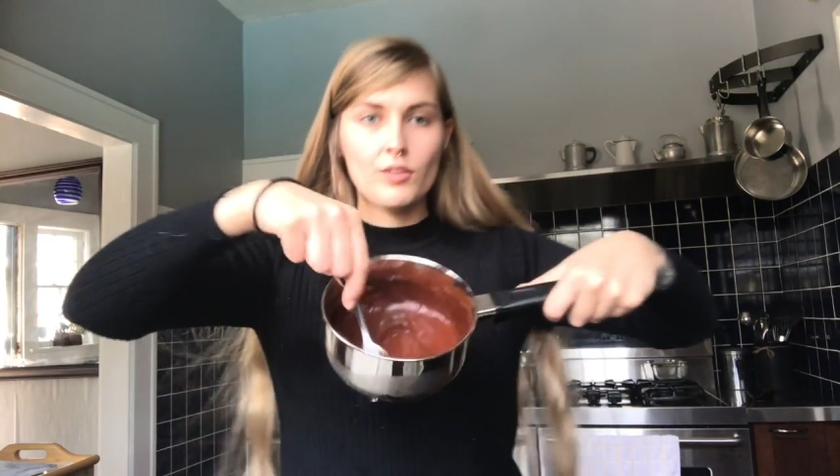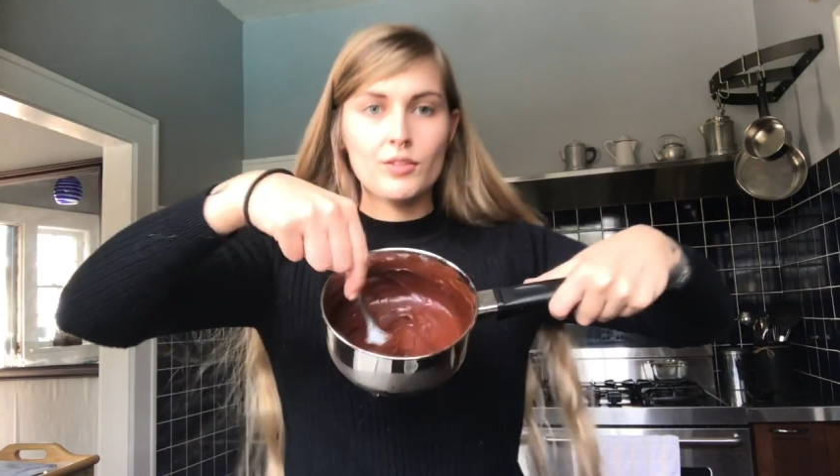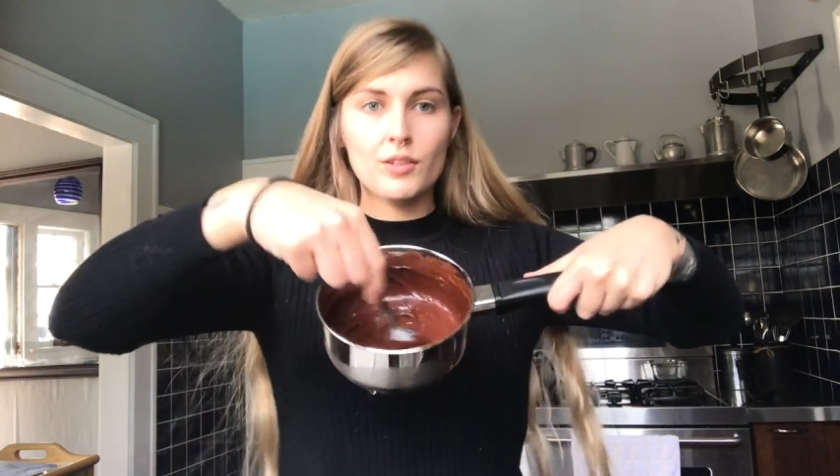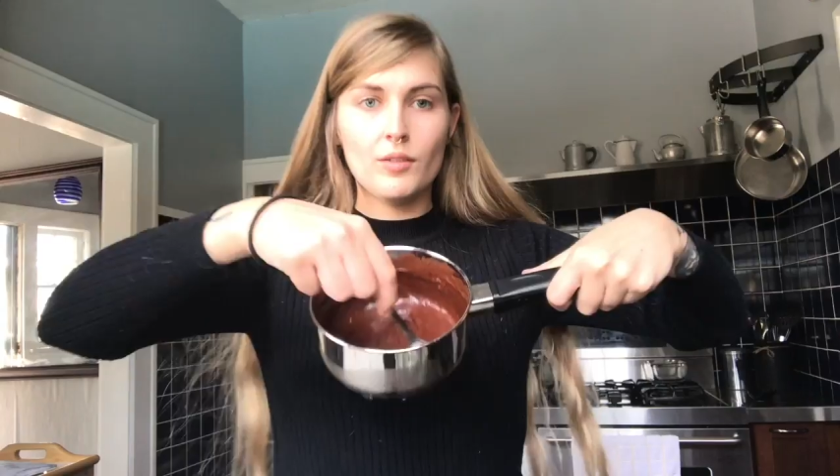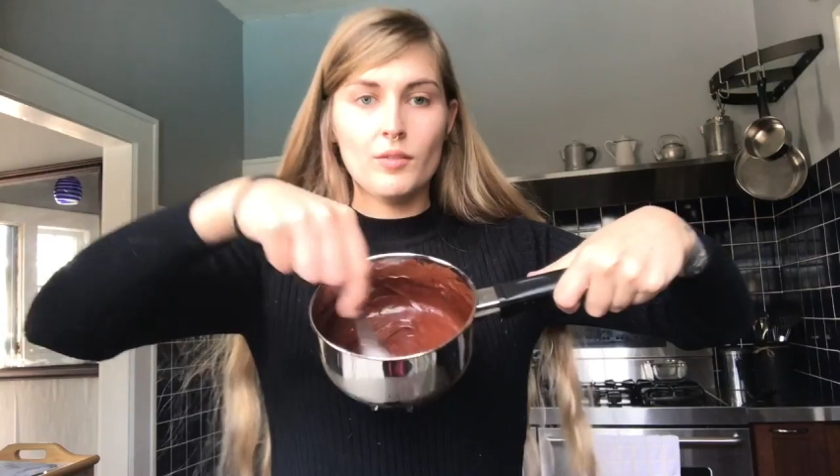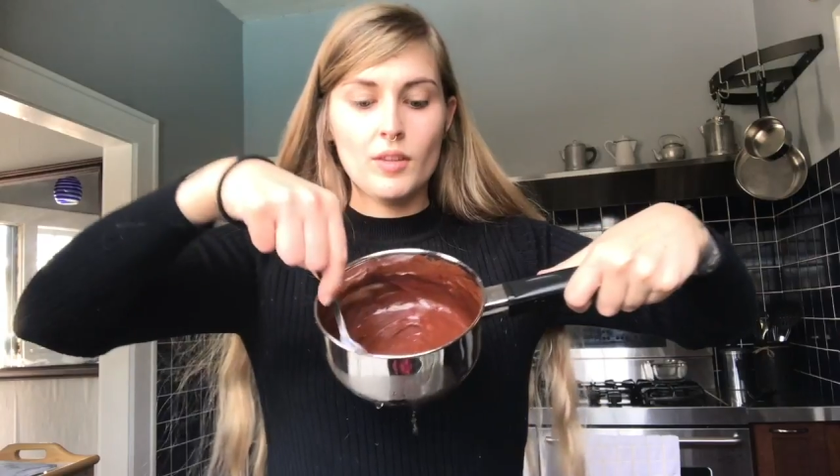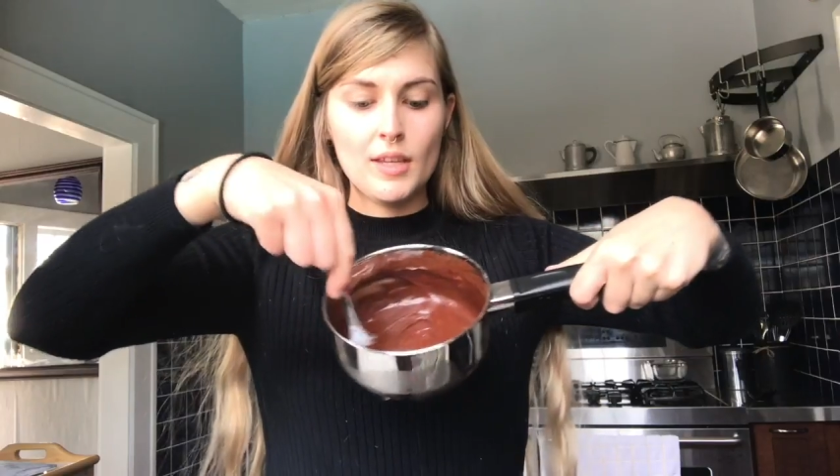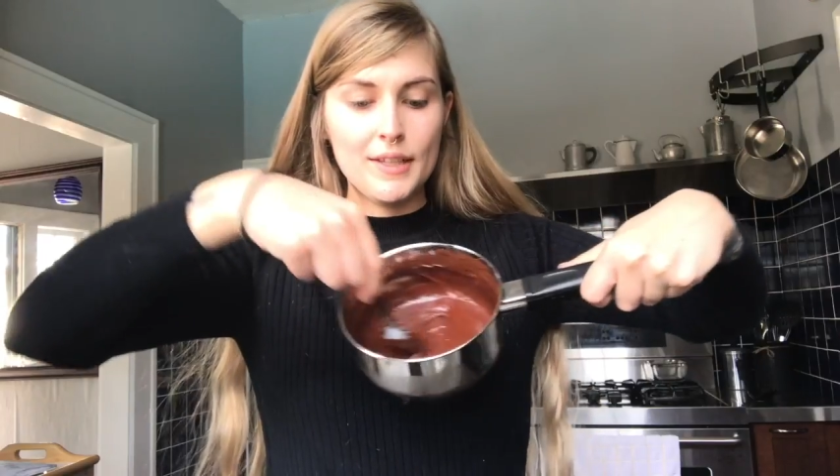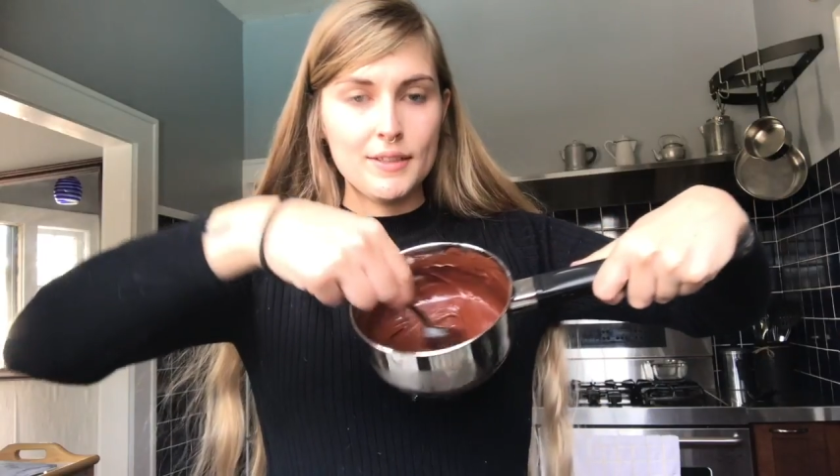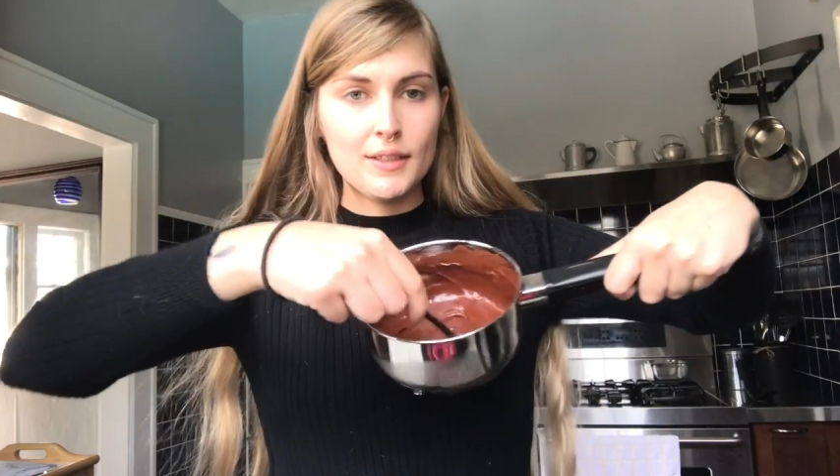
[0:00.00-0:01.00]
So
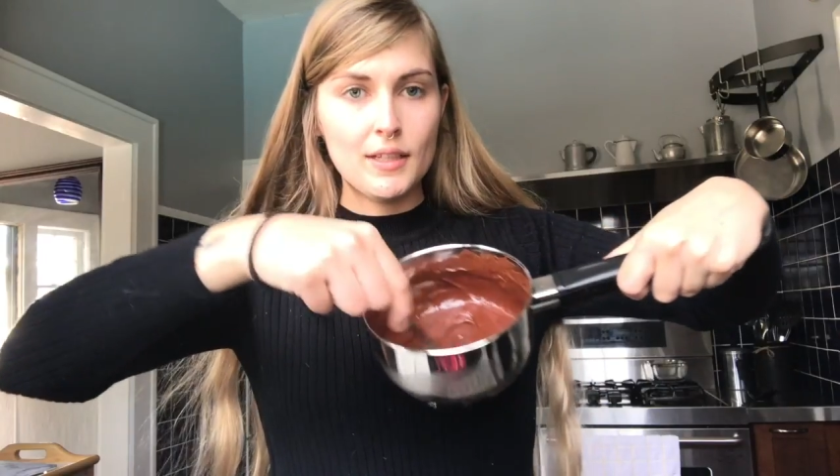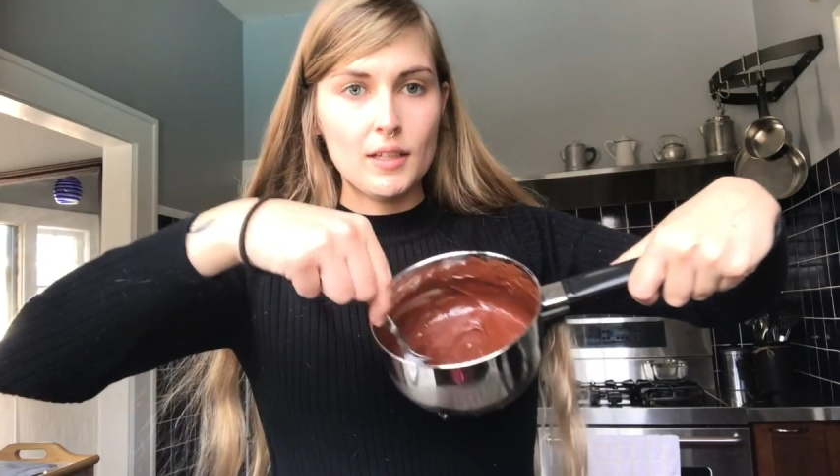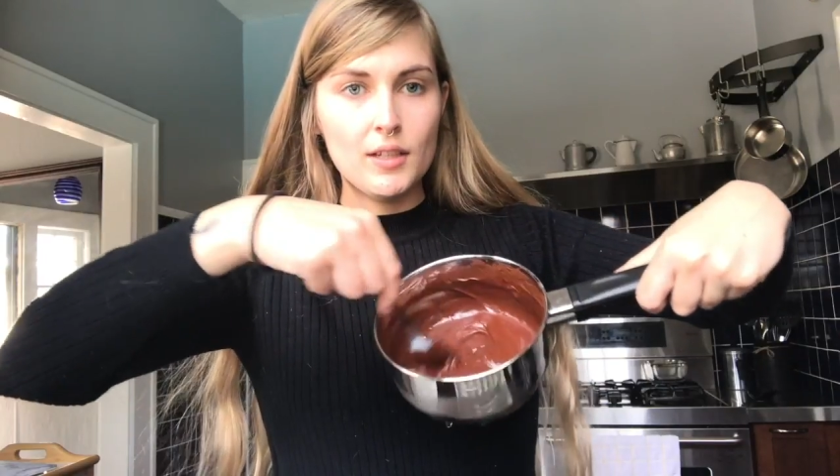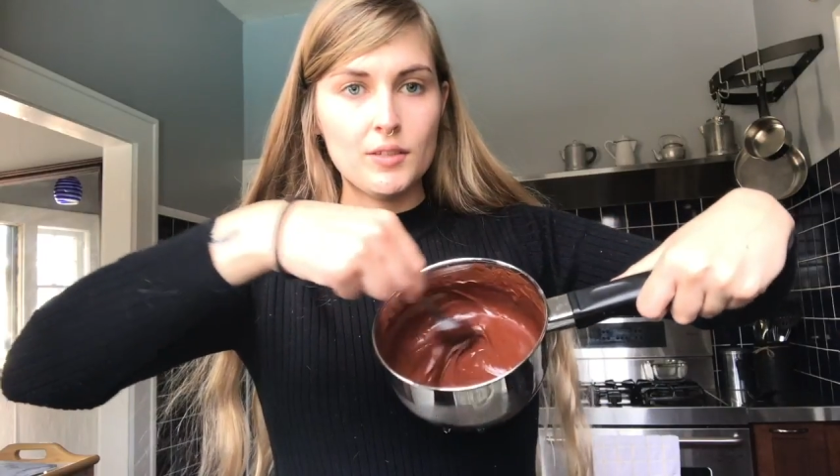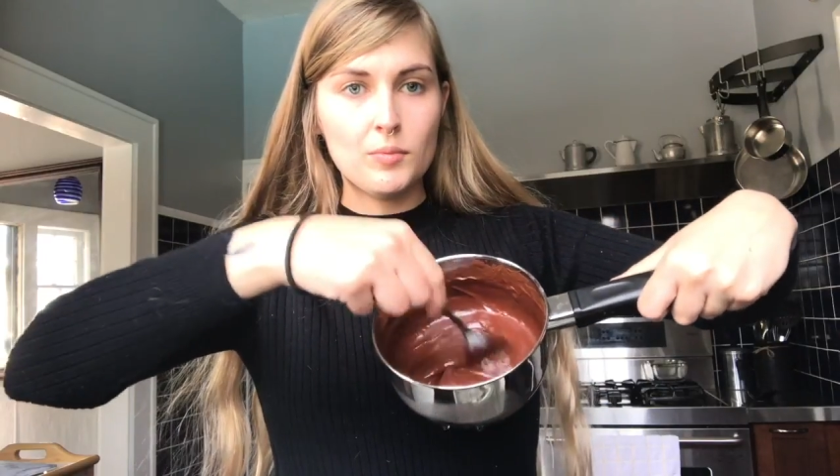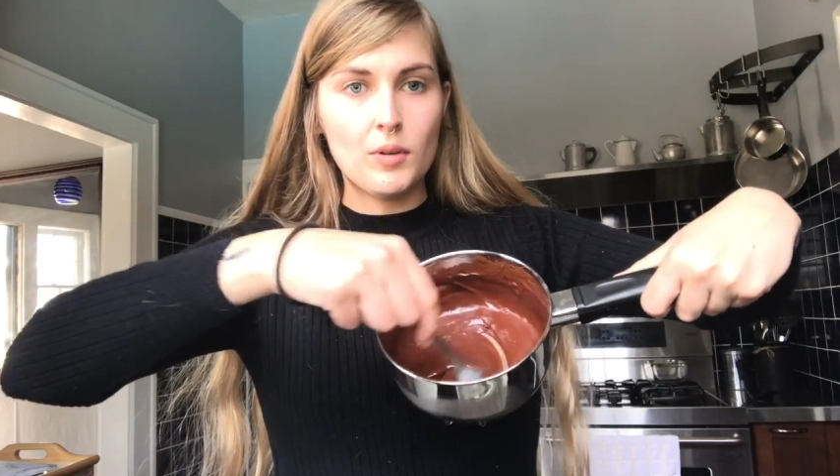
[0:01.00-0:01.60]
this is